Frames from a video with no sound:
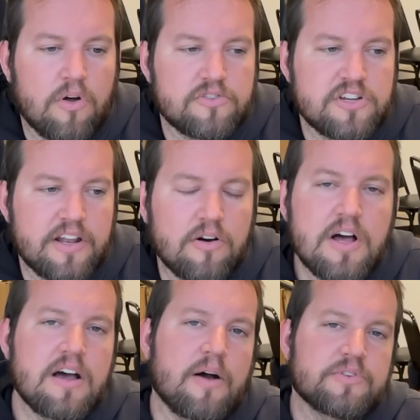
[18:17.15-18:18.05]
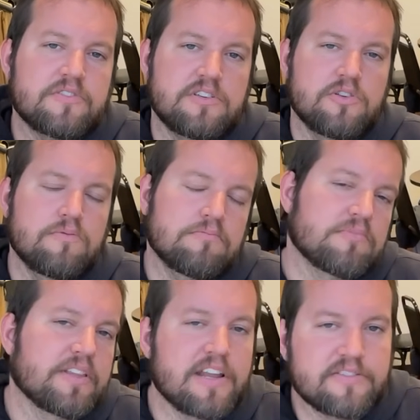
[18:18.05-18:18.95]
channel. I will see you
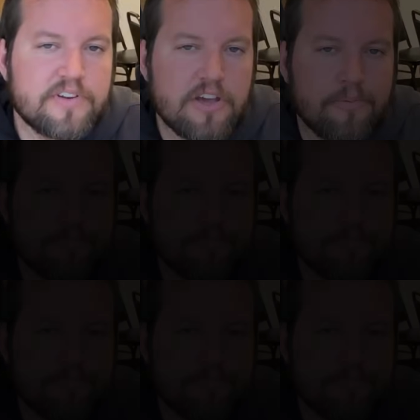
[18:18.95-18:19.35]
in the next video.